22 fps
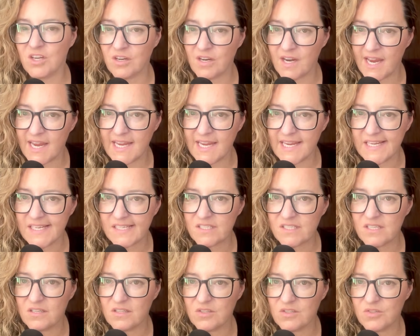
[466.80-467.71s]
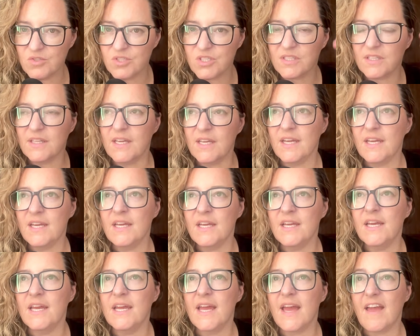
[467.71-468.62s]
or 8,
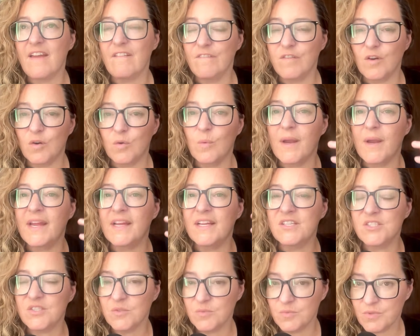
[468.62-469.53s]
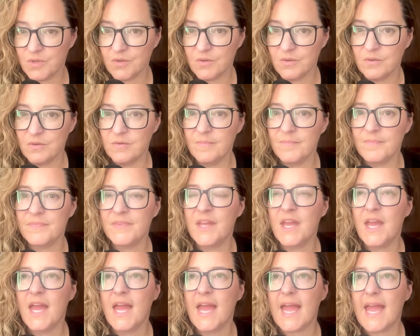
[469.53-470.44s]
usually a veranda room,
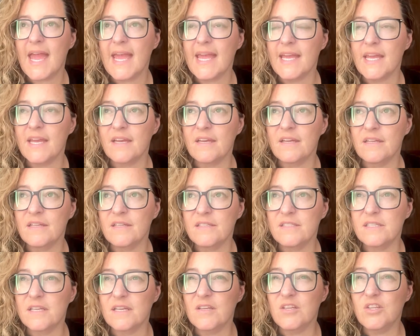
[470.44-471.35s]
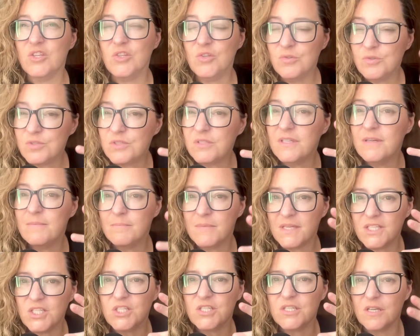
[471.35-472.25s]
and usually
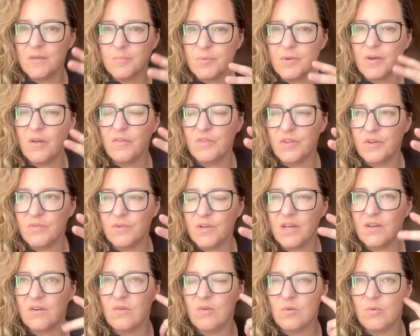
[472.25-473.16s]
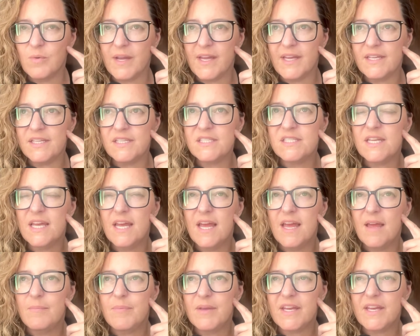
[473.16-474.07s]
midship, although not always,
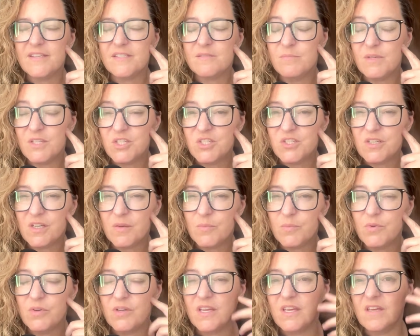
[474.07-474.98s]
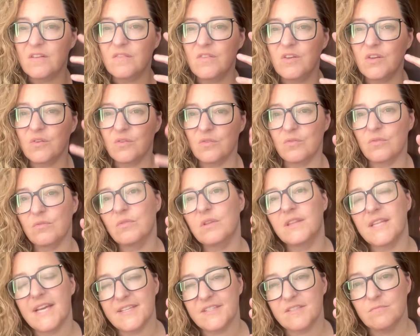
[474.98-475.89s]
because midship will give you
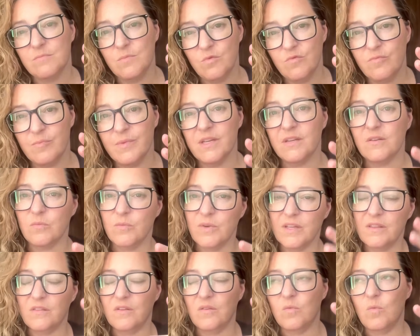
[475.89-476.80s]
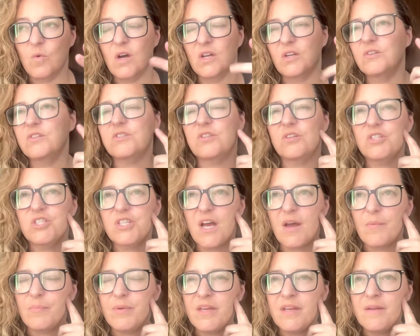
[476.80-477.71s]
less movement when the waters are
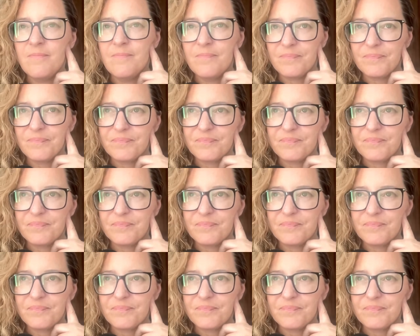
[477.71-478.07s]
choppy.